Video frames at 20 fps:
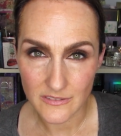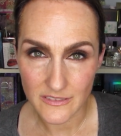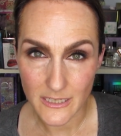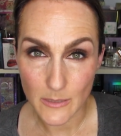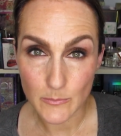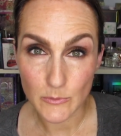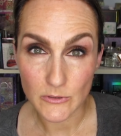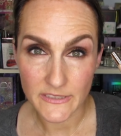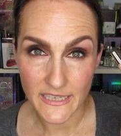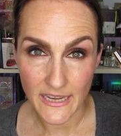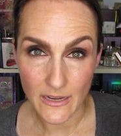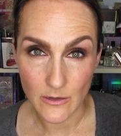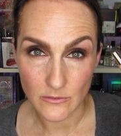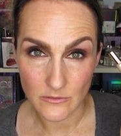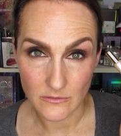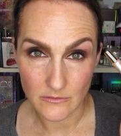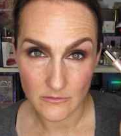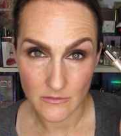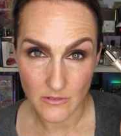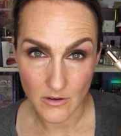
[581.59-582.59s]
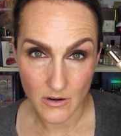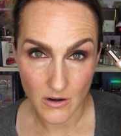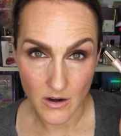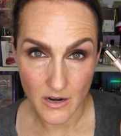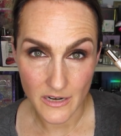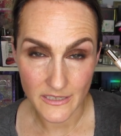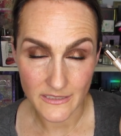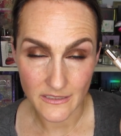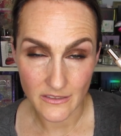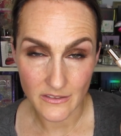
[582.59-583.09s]
double down
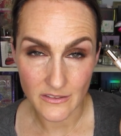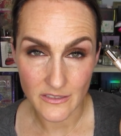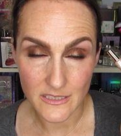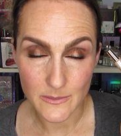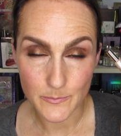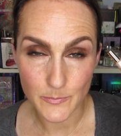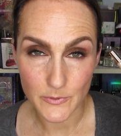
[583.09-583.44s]
on this